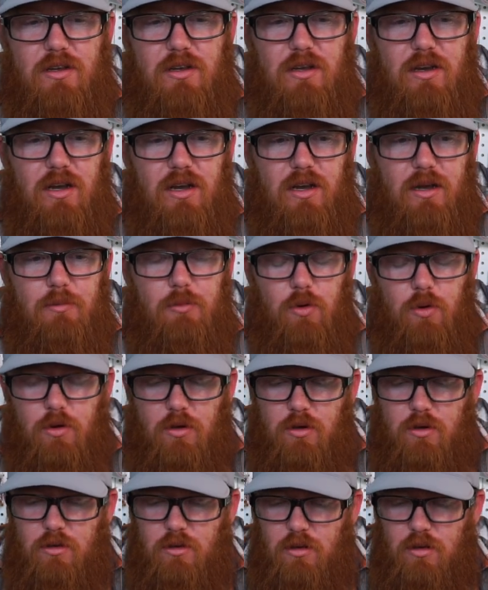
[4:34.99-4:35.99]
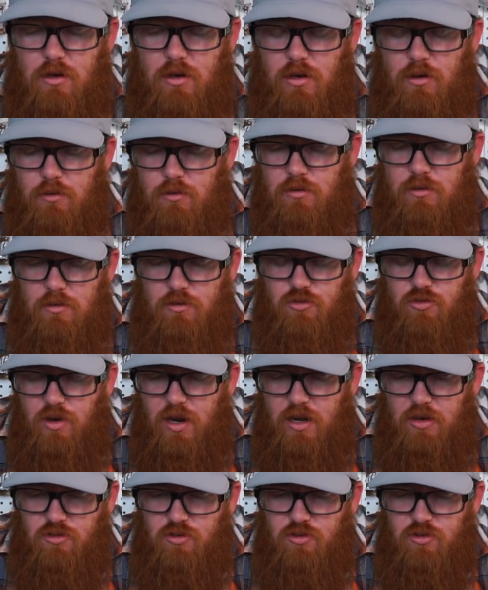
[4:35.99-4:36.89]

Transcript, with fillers: um, or, you know, try,